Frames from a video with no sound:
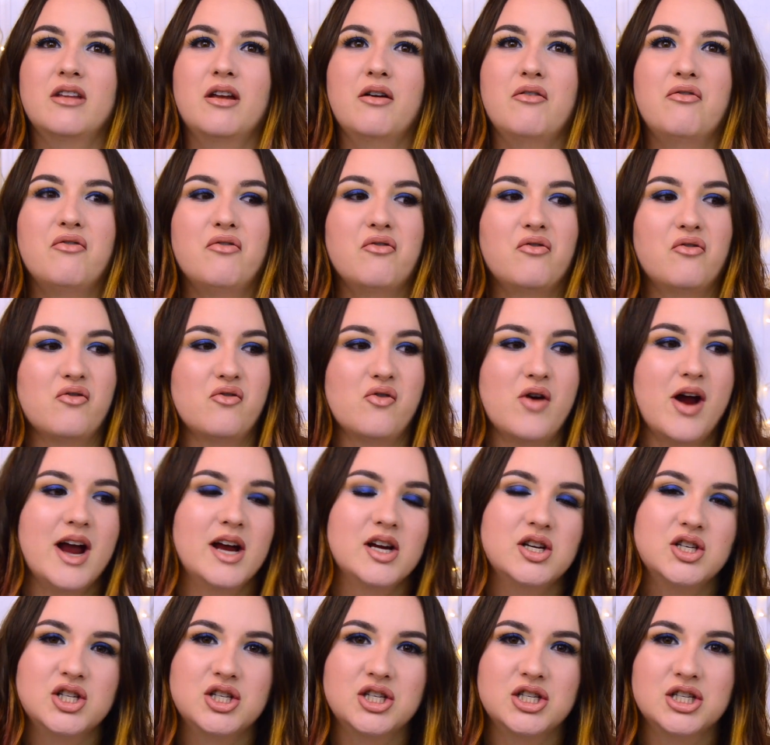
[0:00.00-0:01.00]

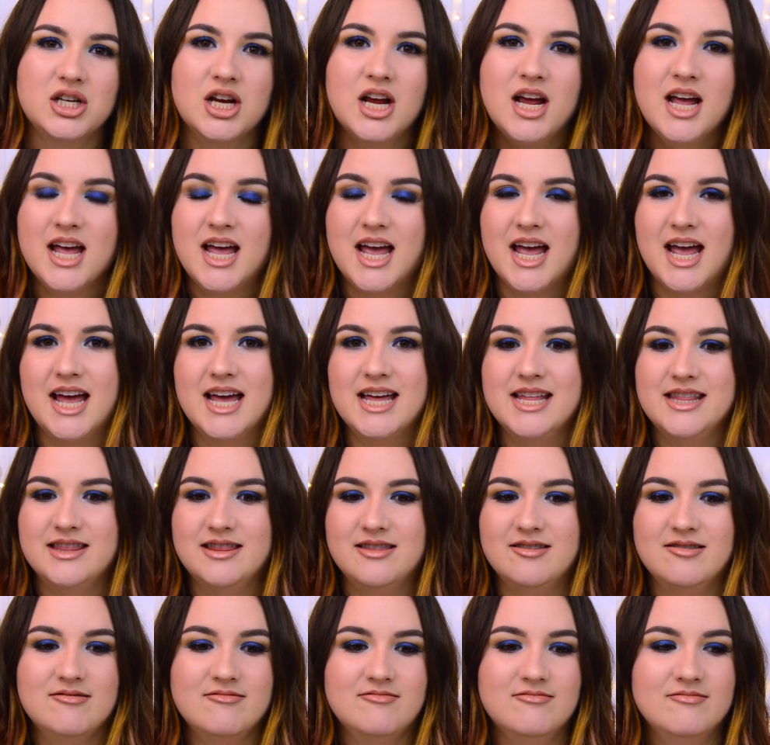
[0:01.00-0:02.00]
fresh,
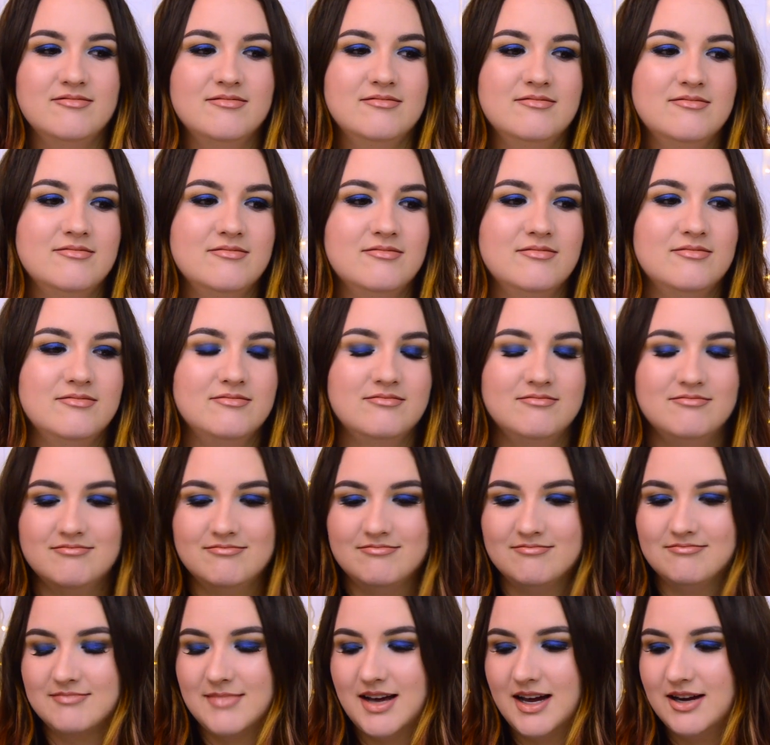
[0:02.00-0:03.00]
and
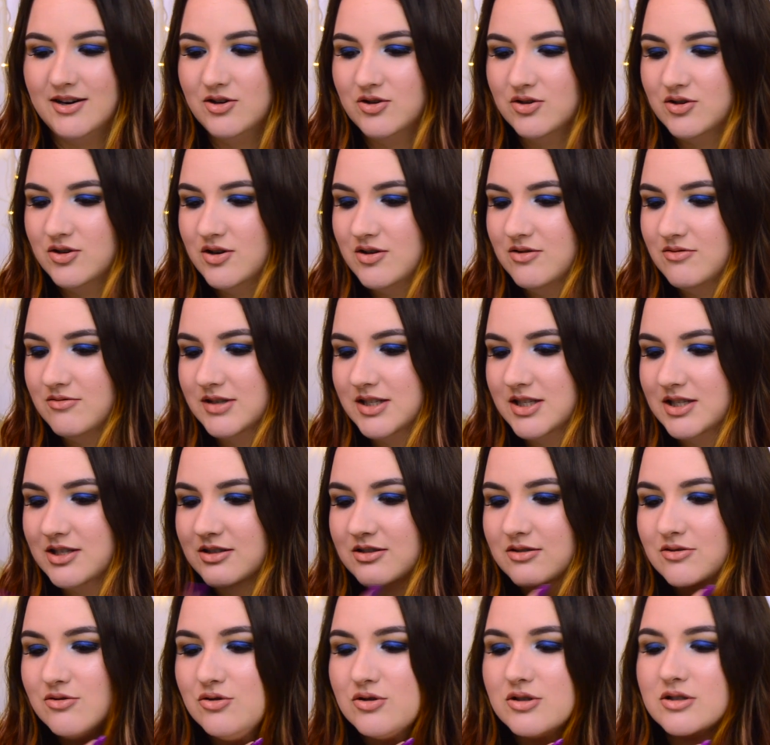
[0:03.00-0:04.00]
I don't know, it
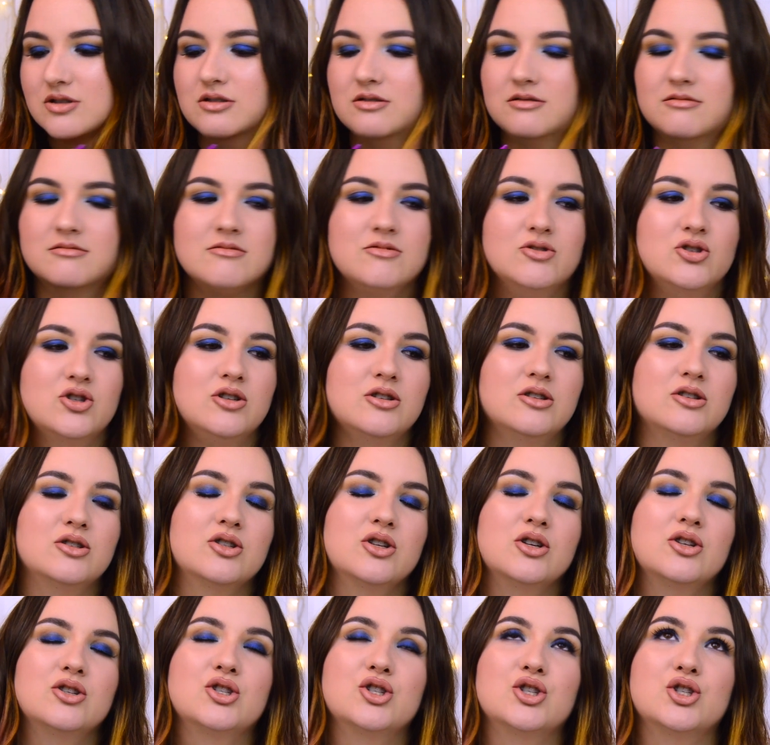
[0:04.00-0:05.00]
looks
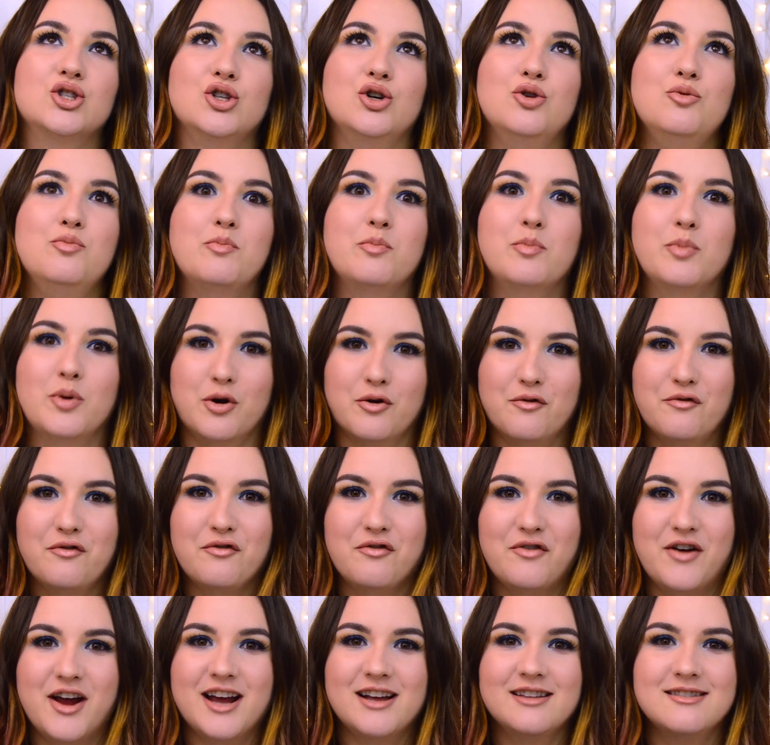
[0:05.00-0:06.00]
just so
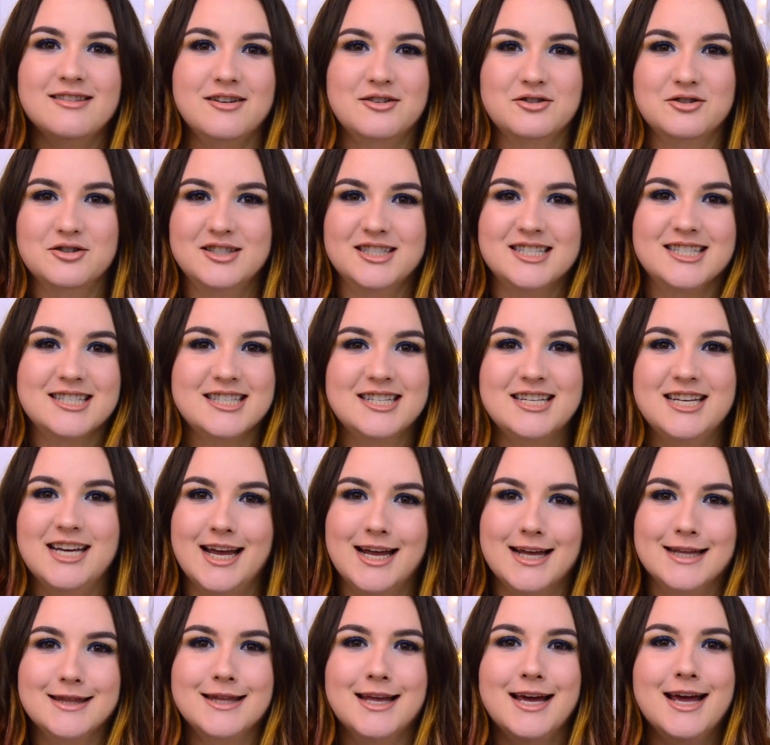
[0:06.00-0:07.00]
perfect on the
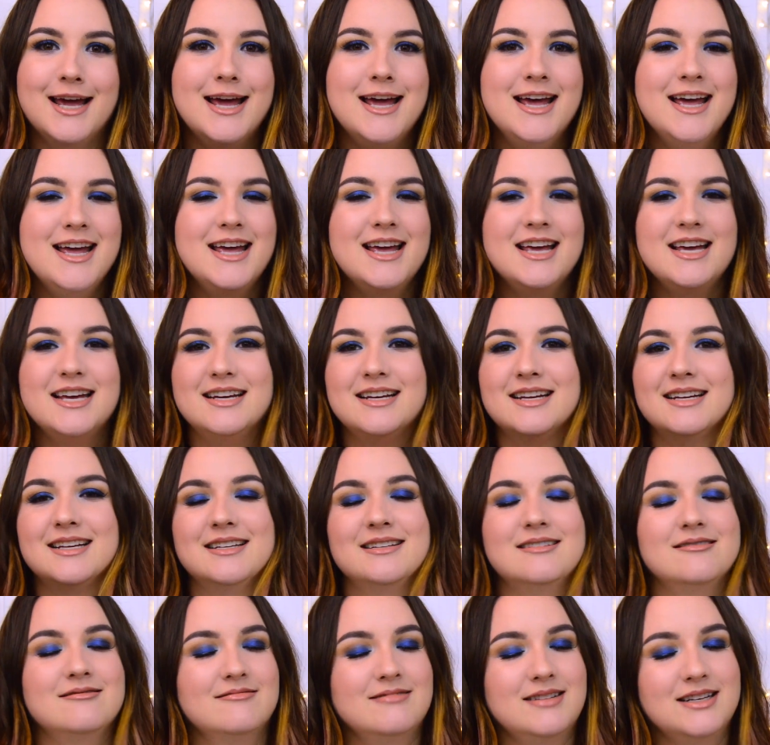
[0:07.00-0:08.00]
skin.
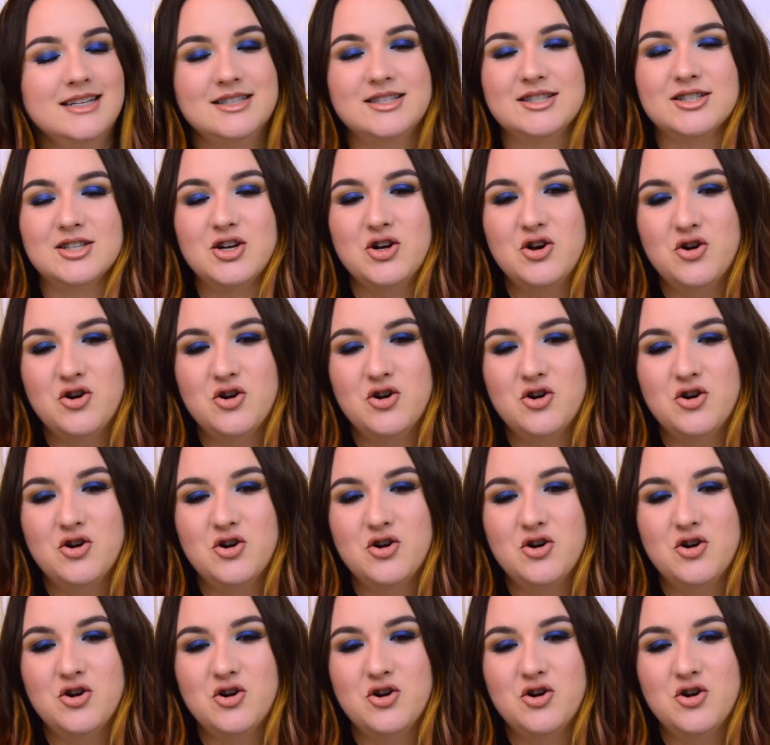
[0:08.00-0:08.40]
It's